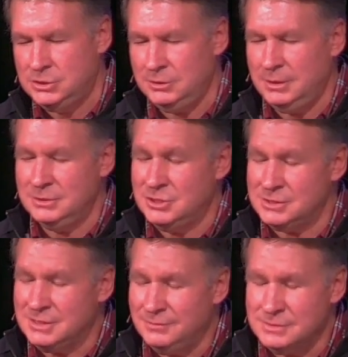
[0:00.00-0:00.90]
you didn't
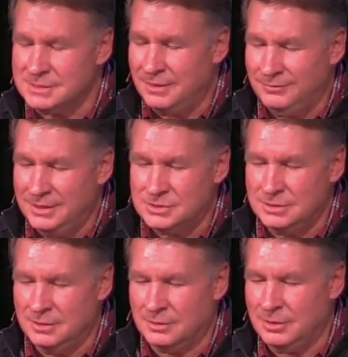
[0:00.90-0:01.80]
just give us
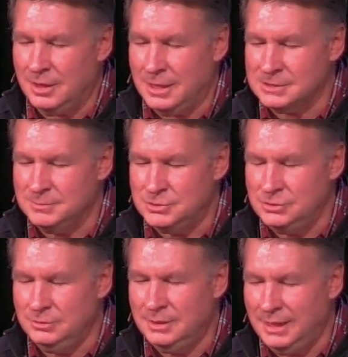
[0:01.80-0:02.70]
salvation on a cross, but
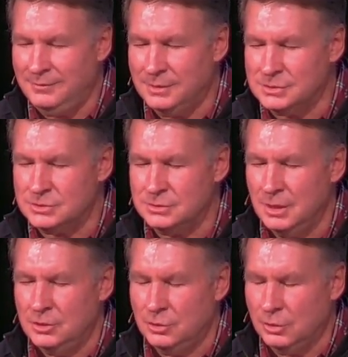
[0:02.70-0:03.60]
you gave us
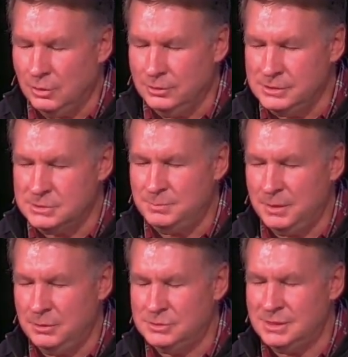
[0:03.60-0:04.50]
your Holy
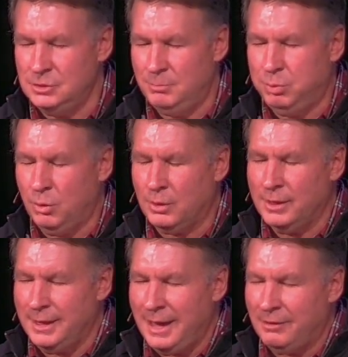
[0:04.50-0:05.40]
Spirit. You said you poured
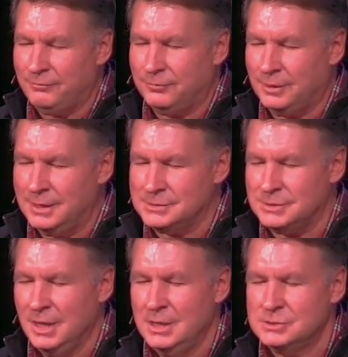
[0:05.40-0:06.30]
it out for us
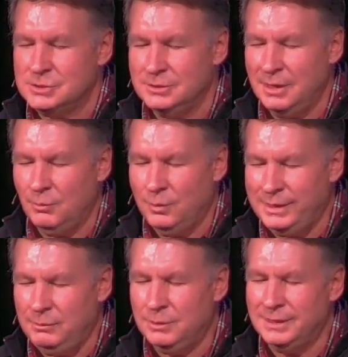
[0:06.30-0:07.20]
so that
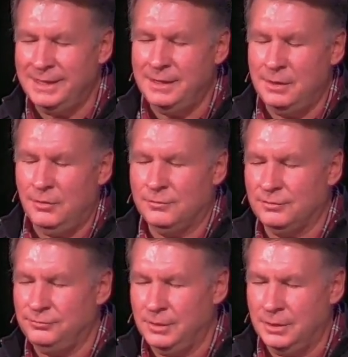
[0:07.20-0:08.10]
we would let it
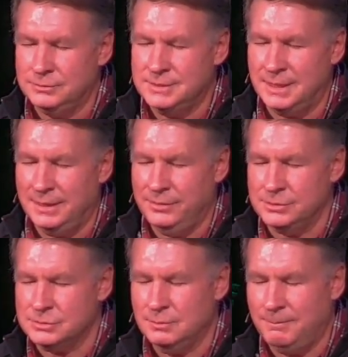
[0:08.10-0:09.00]
overflow to
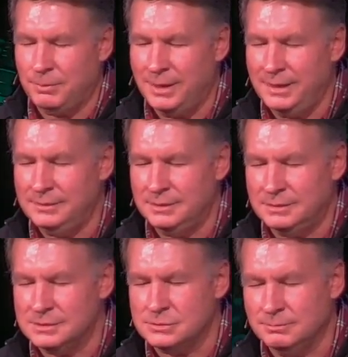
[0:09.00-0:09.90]
others. We pray that
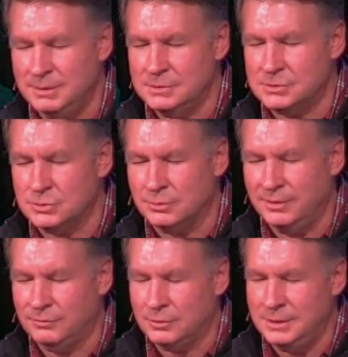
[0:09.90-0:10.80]
this will be the story
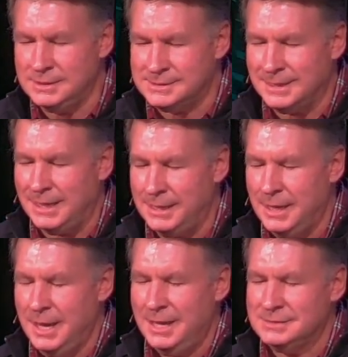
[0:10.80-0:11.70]
of Creekside
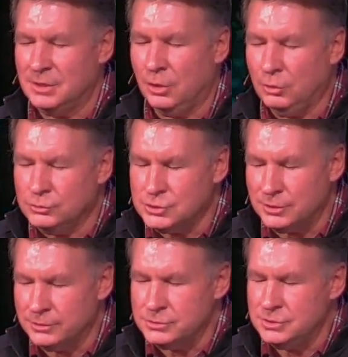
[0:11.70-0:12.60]
as a whole
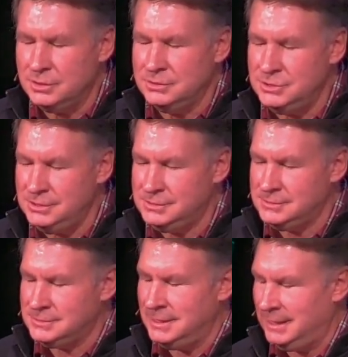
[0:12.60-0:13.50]
church, in
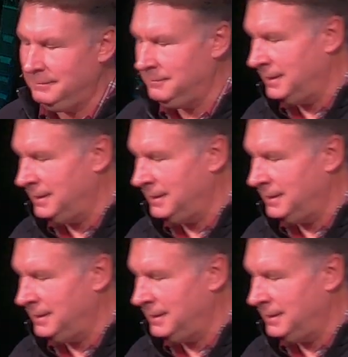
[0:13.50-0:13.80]
Jesus' name.